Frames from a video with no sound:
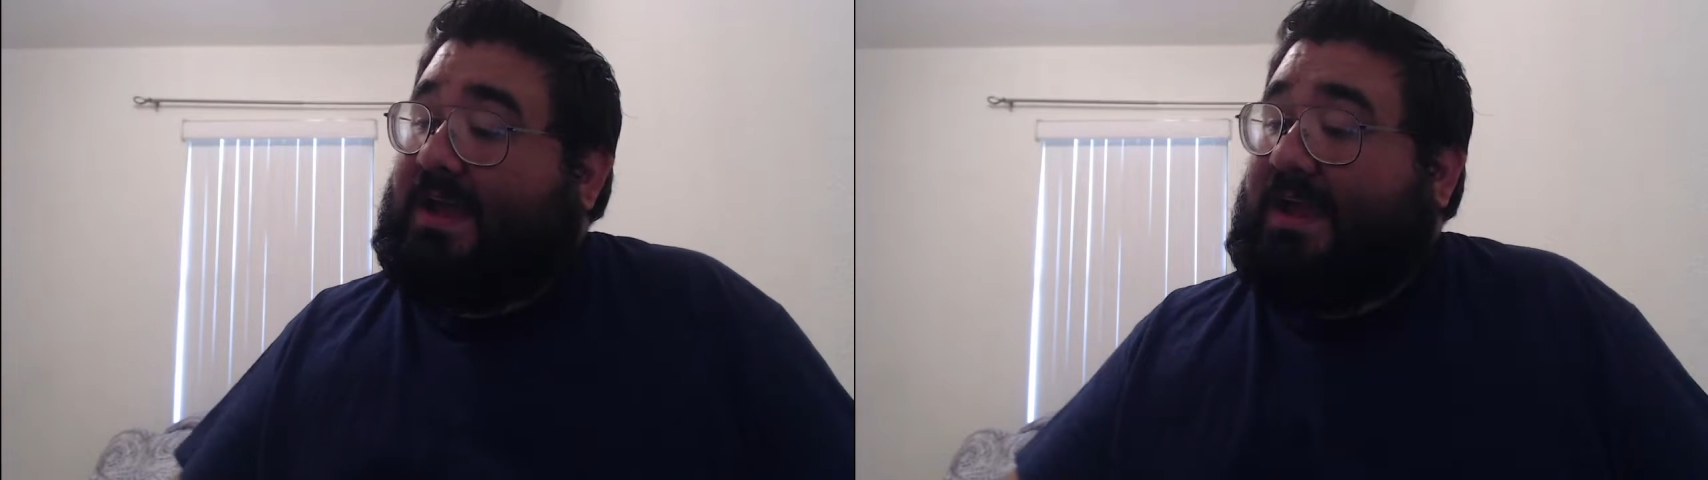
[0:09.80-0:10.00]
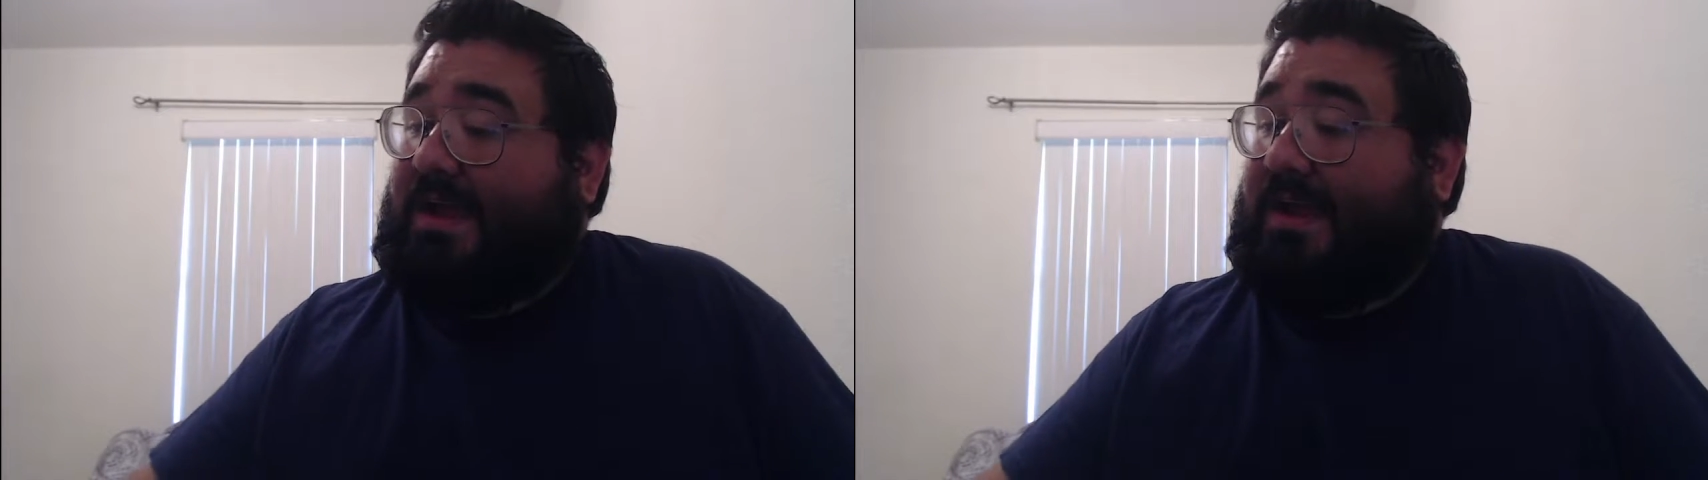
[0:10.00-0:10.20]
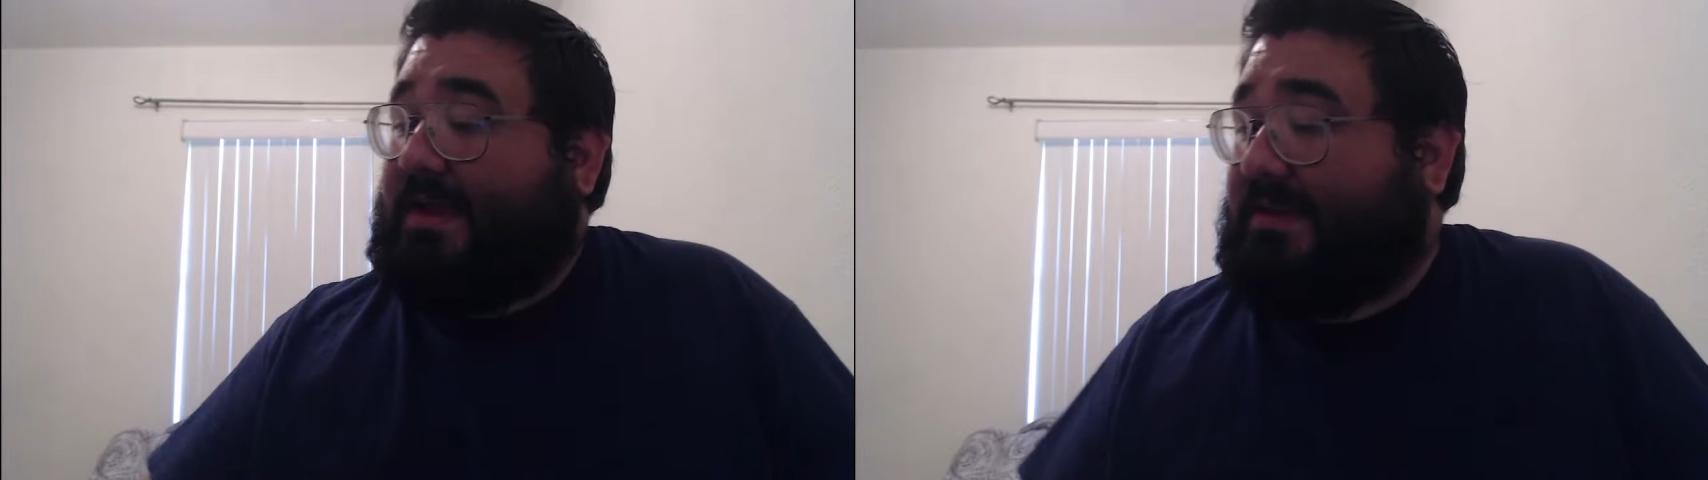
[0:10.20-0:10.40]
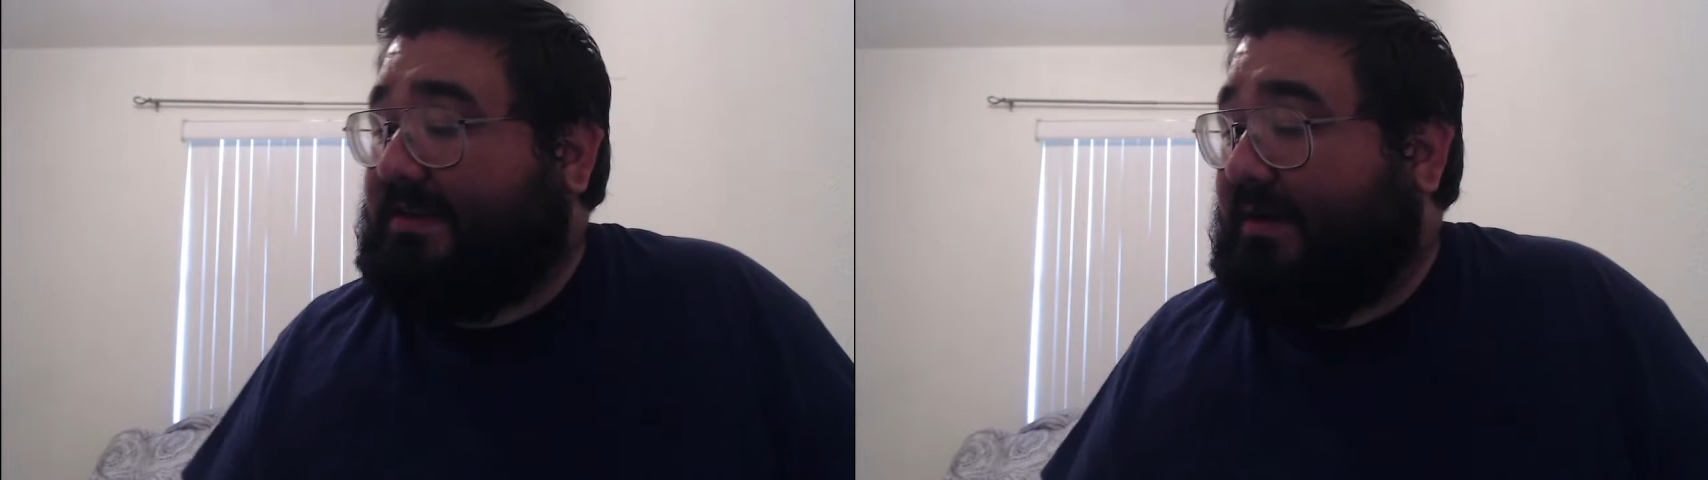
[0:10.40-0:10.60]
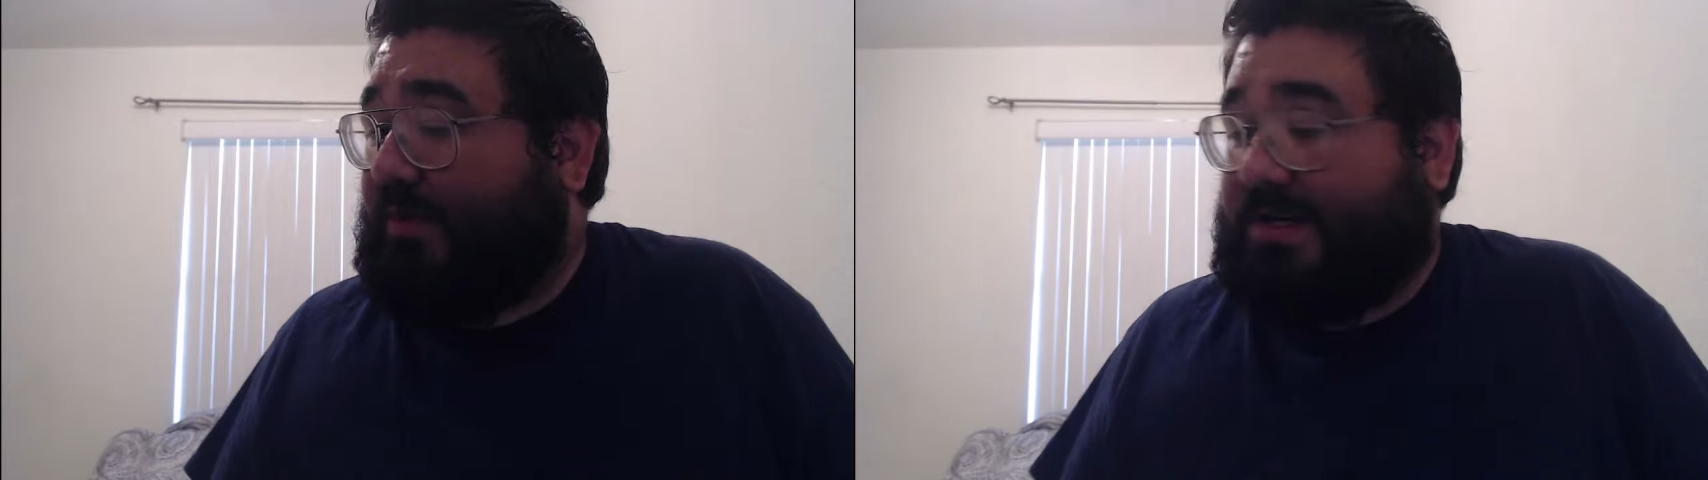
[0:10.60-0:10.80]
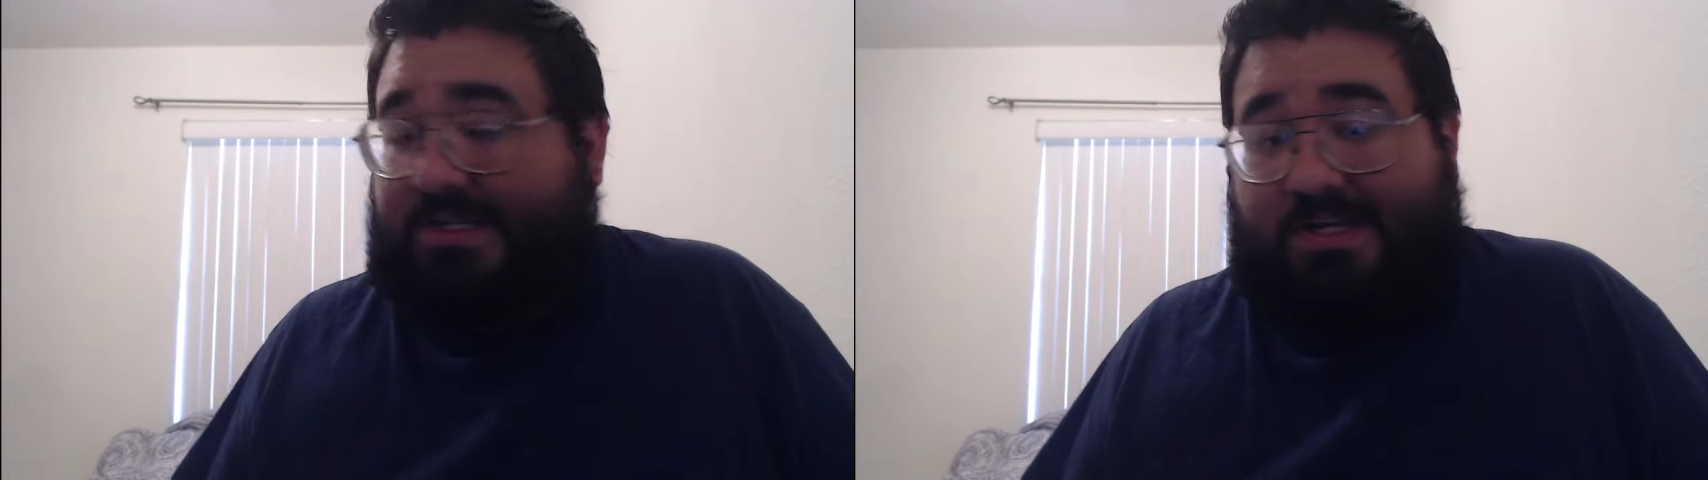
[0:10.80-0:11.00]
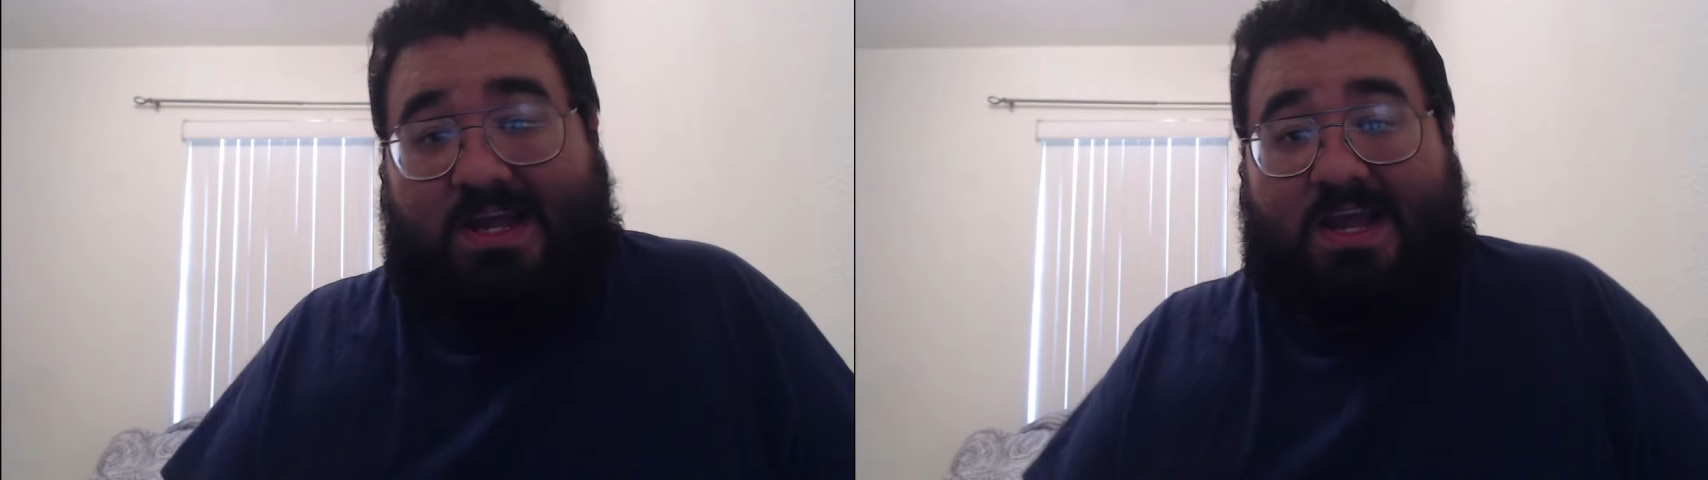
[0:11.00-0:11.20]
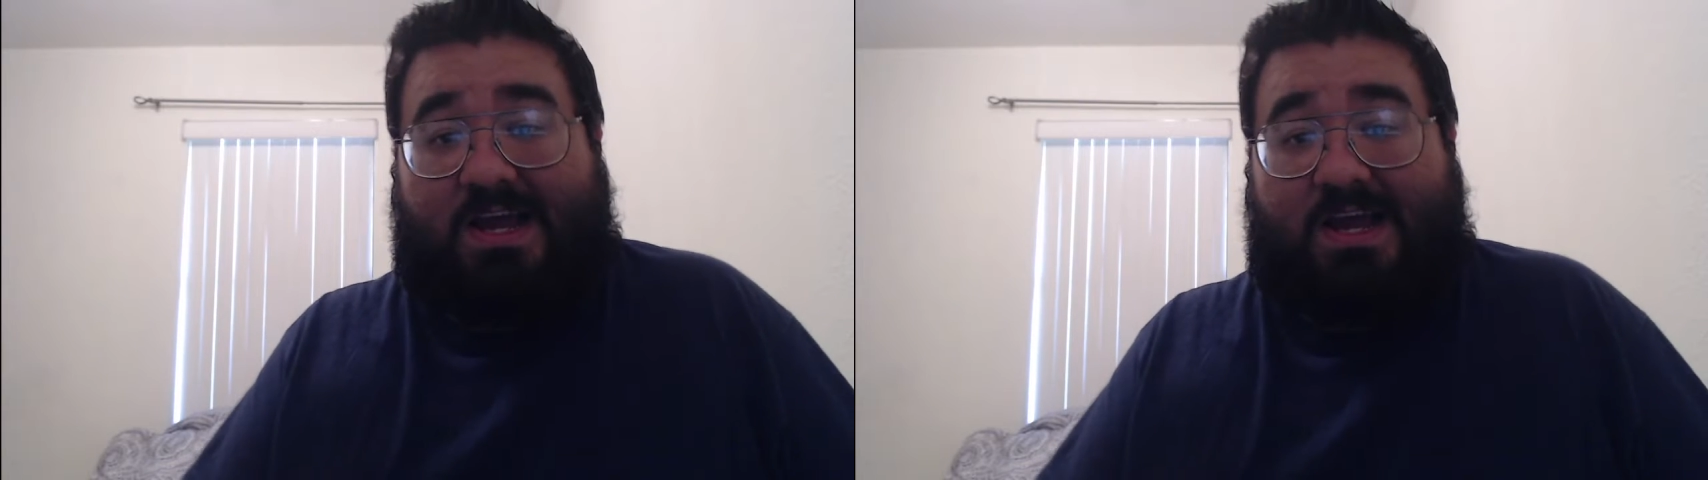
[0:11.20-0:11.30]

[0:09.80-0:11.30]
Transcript: In celebration